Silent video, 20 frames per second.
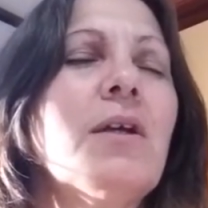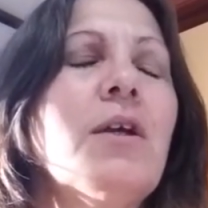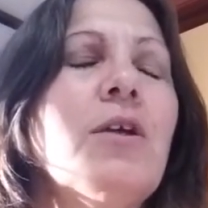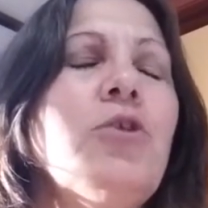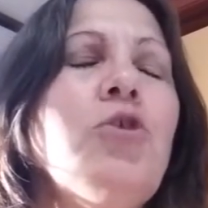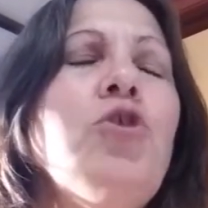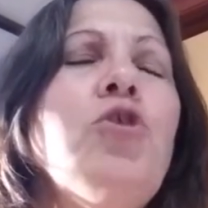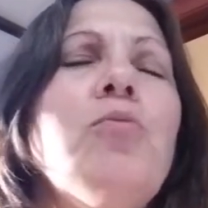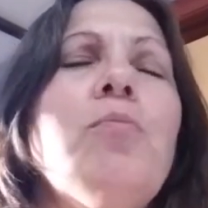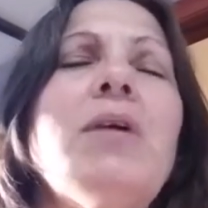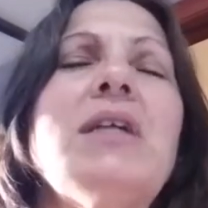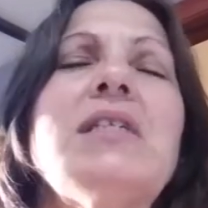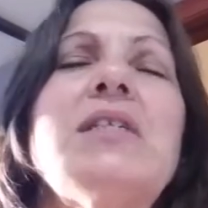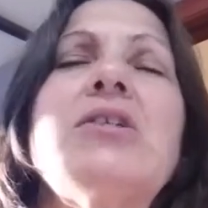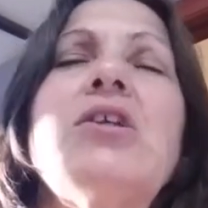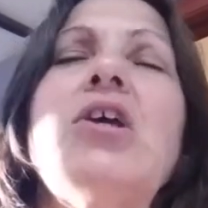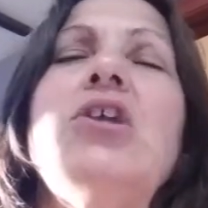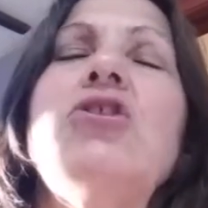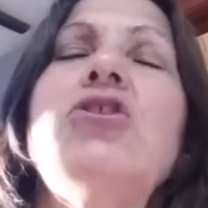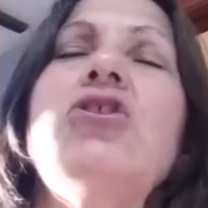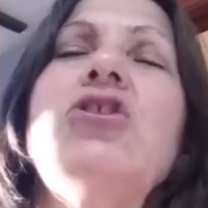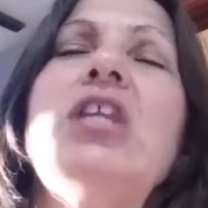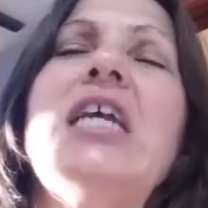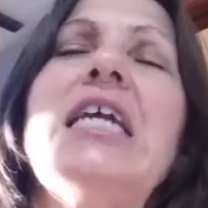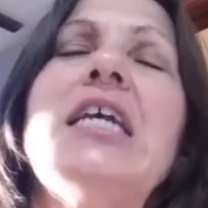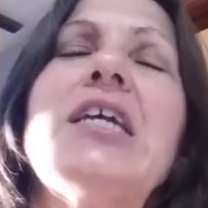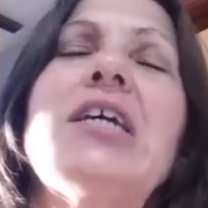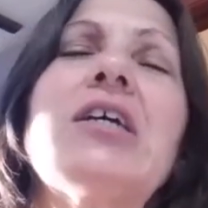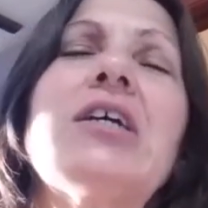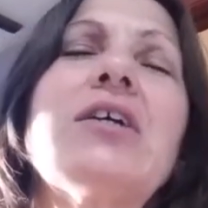You must
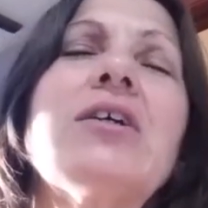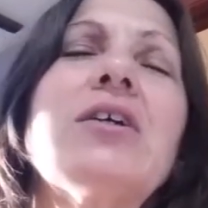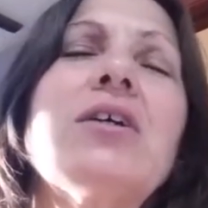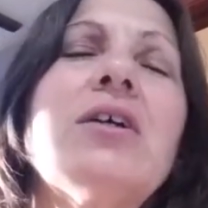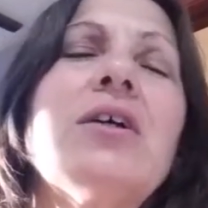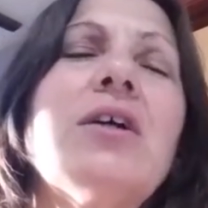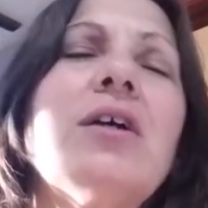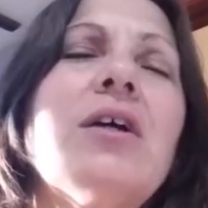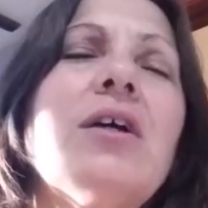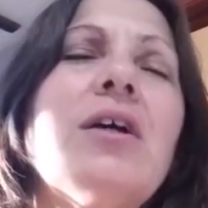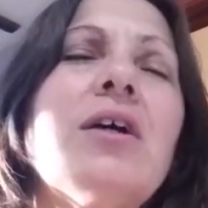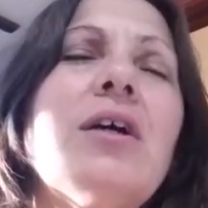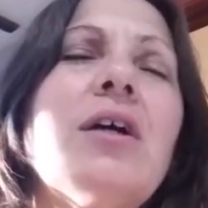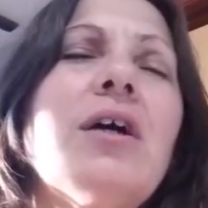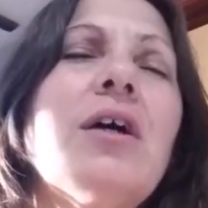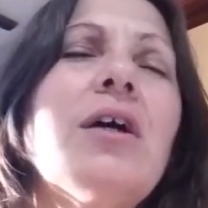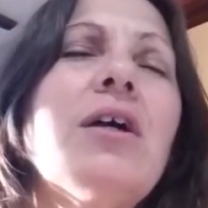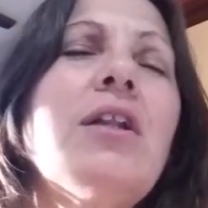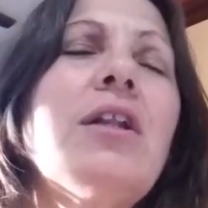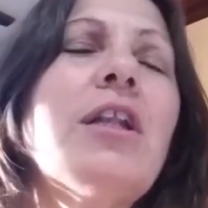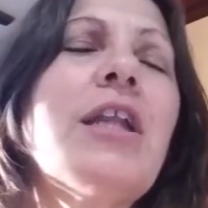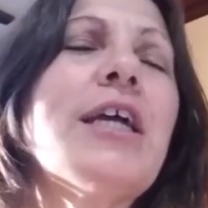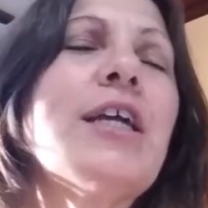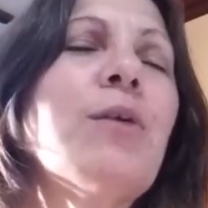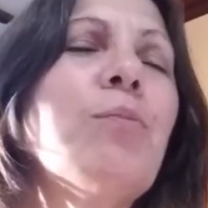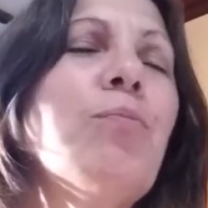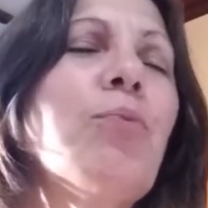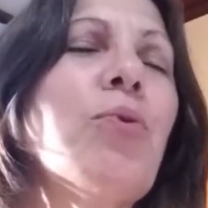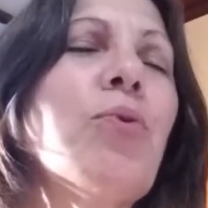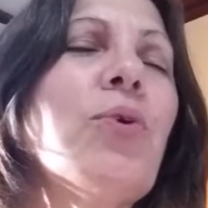think
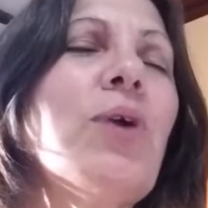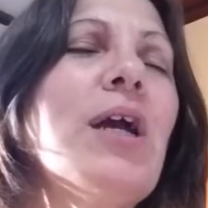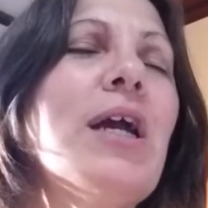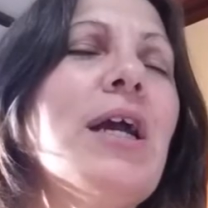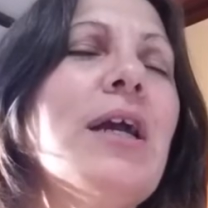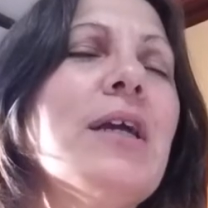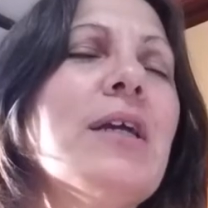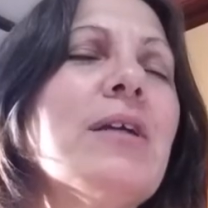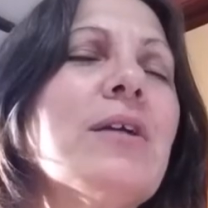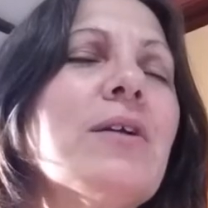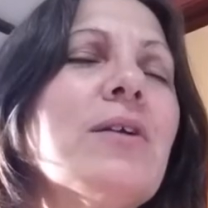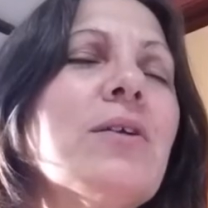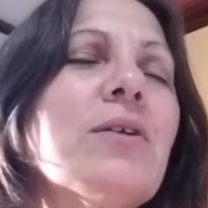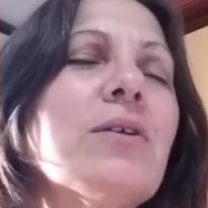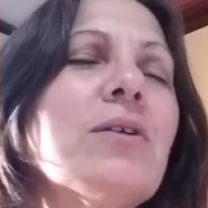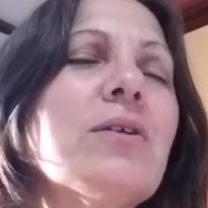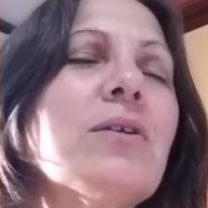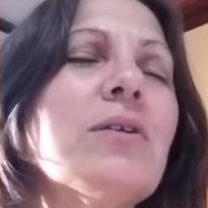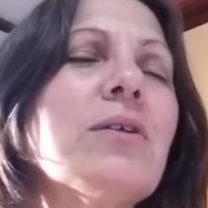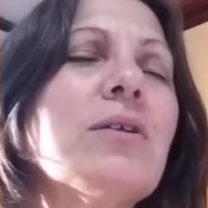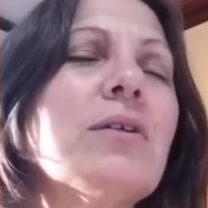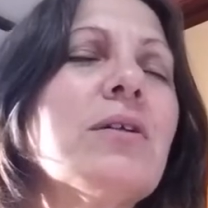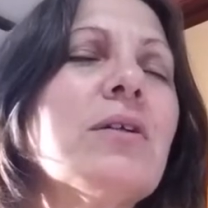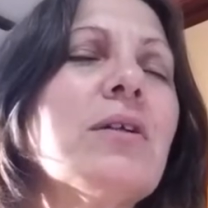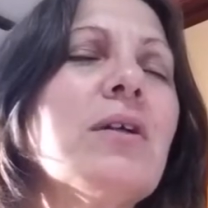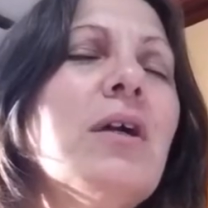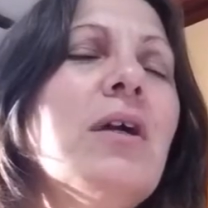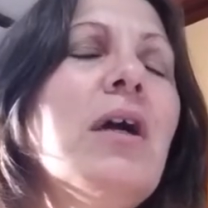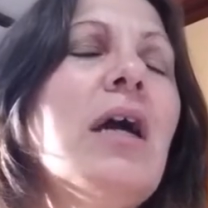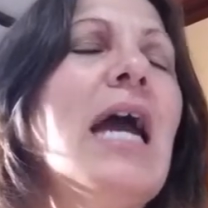like prey
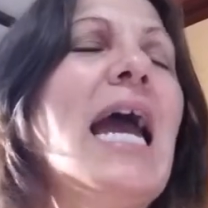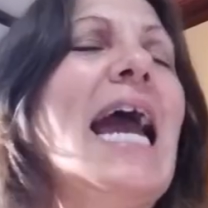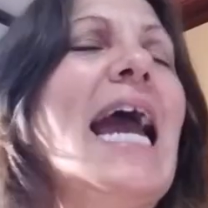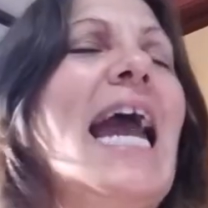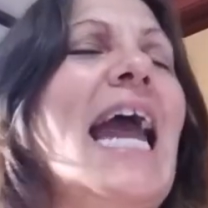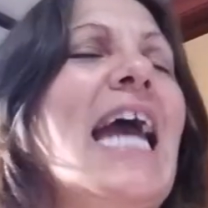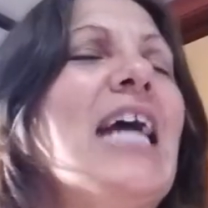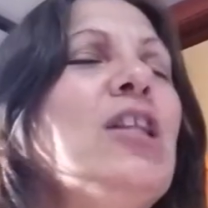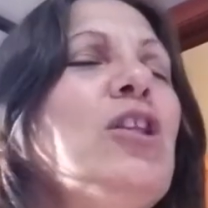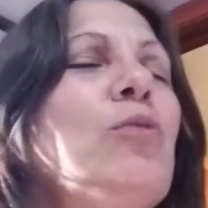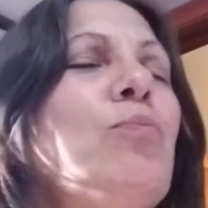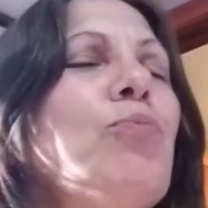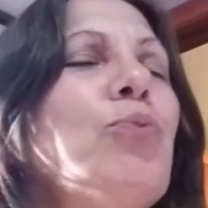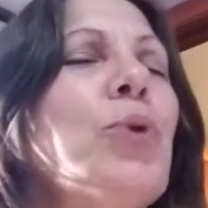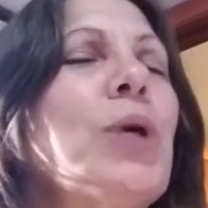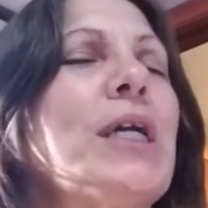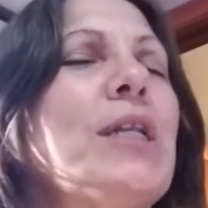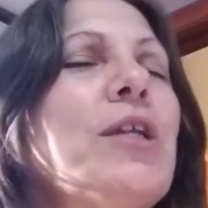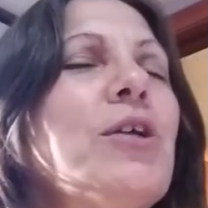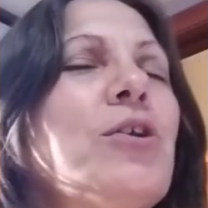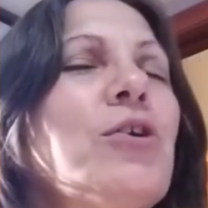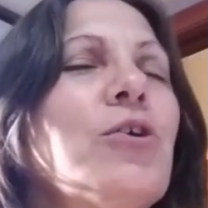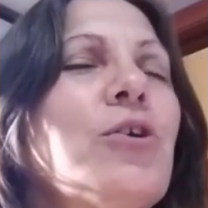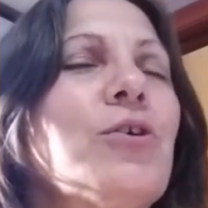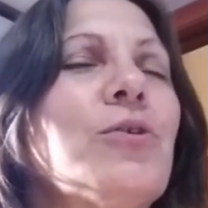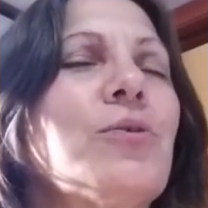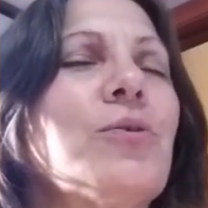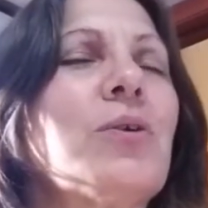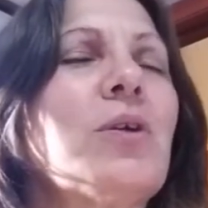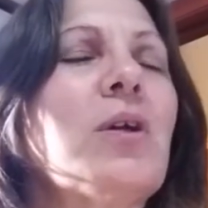and
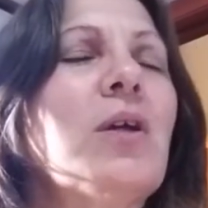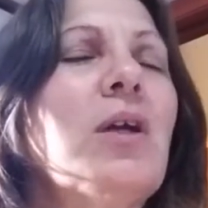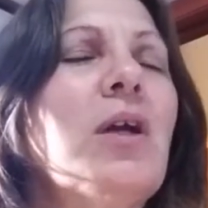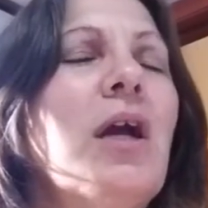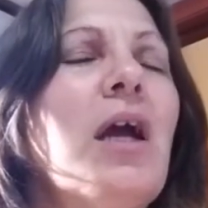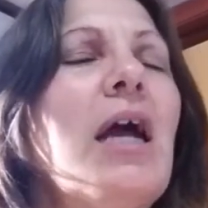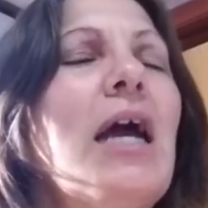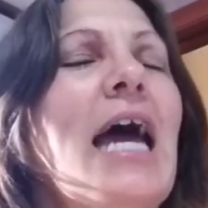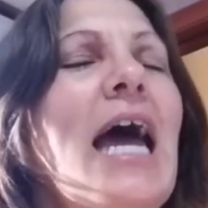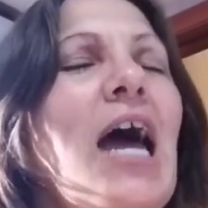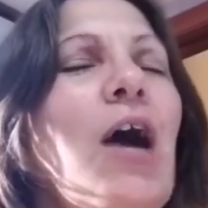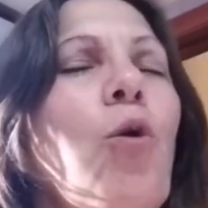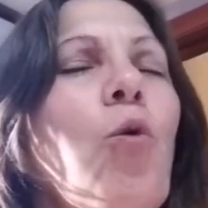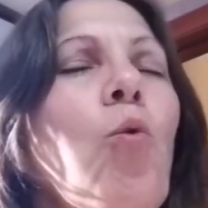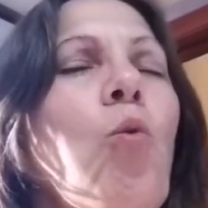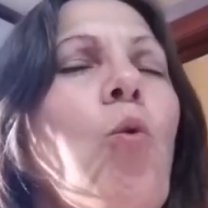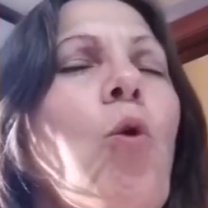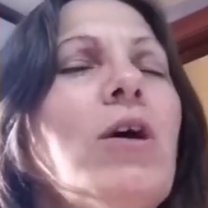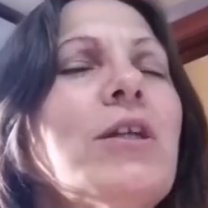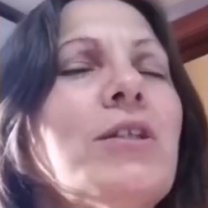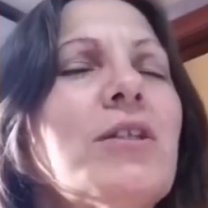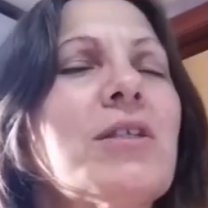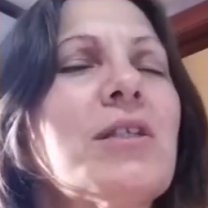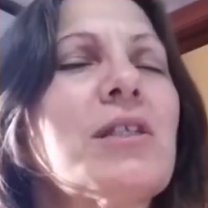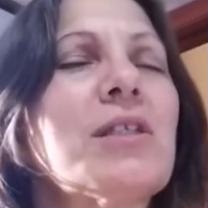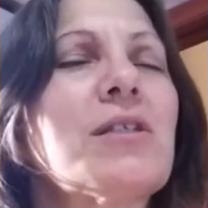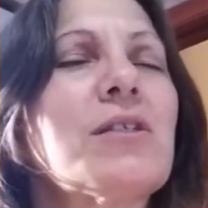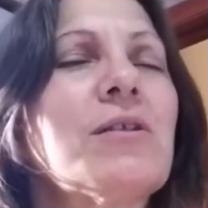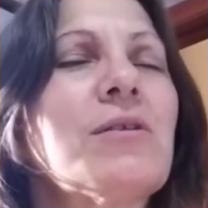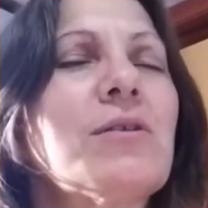predator at
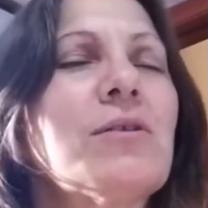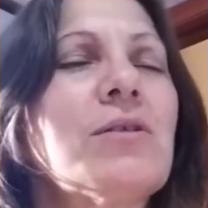once.